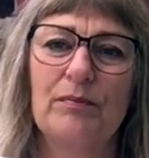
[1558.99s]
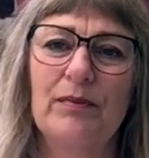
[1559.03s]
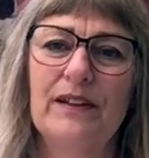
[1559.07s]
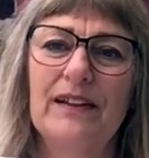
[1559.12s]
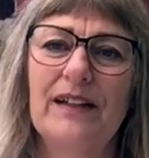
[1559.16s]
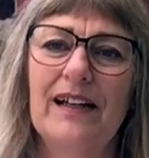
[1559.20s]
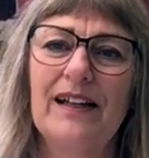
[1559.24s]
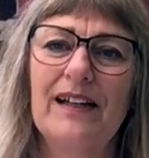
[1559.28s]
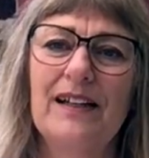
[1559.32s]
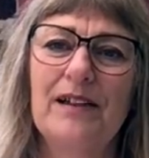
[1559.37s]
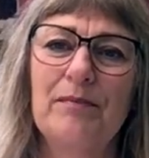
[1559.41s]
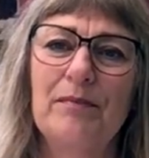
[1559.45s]
but
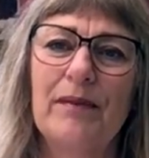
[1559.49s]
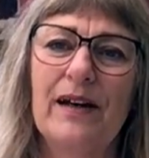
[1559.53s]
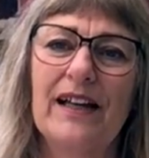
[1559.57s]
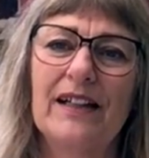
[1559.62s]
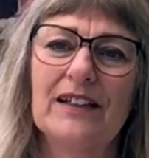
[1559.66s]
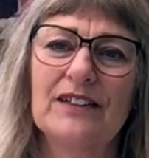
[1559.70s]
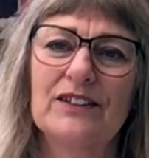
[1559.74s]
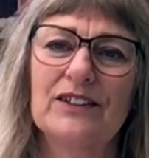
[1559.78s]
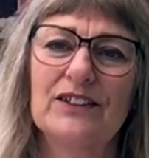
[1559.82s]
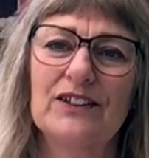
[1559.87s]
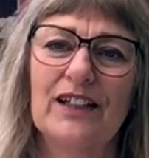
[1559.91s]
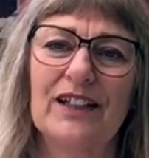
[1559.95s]
I am
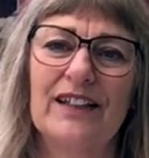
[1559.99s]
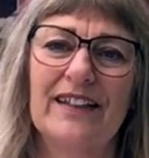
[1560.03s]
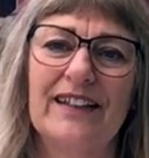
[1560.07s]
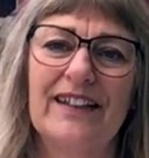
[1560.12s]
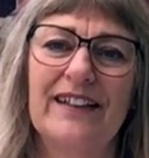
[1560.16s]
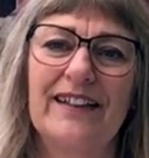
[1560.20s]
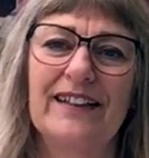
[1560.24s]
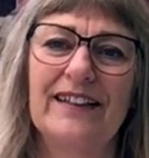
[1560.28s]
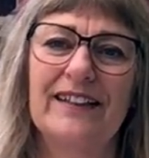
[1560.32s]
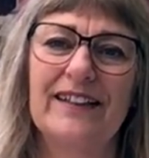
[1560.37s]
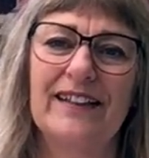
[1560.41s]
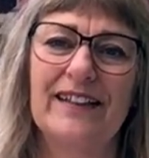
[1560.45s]
actually
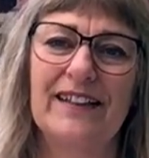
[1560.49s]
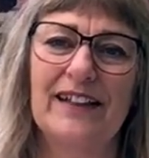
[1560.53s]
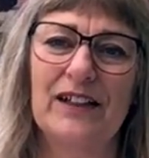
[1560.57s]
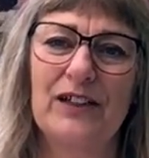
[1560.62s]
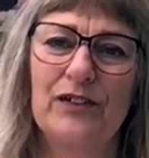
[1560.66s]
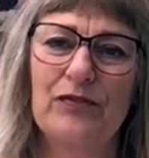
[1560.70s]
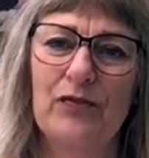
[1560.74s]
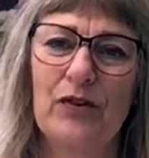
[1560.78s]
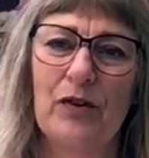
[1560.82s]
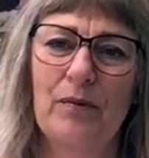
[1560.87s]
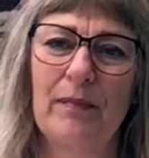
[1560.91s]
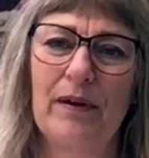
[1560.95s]
knitting it
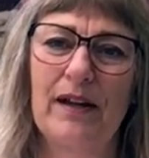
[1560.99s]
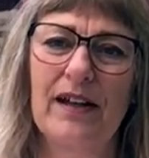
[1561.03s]
for my